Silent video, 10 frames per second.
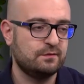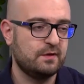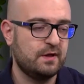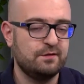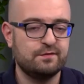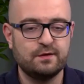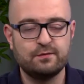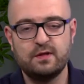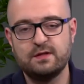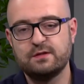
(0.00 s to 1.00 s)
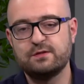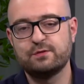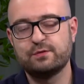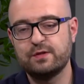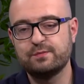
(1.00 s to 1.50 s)
anything related to
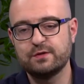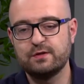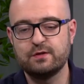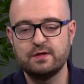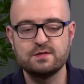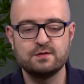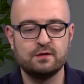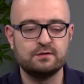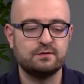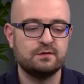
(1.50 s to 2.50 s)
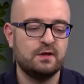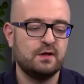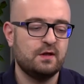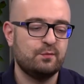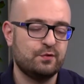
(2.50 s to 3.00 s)
crypto, it's not
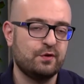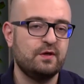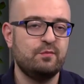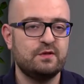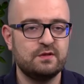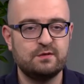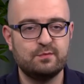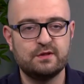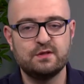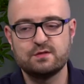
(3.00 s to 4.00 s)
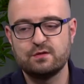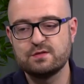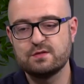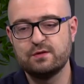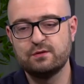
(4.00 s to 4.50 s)
prohibited, but it's
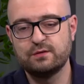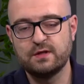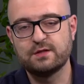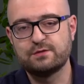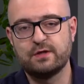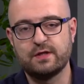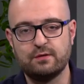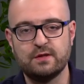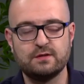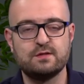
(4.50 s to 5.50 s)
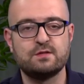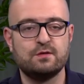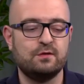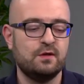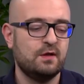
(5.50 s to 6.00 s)
also not regulated.
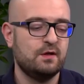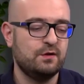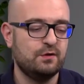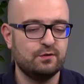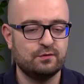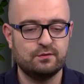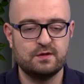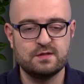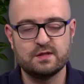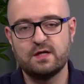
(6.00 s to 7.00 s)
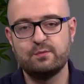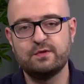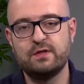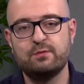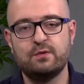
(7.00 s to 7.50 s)
So you as a company will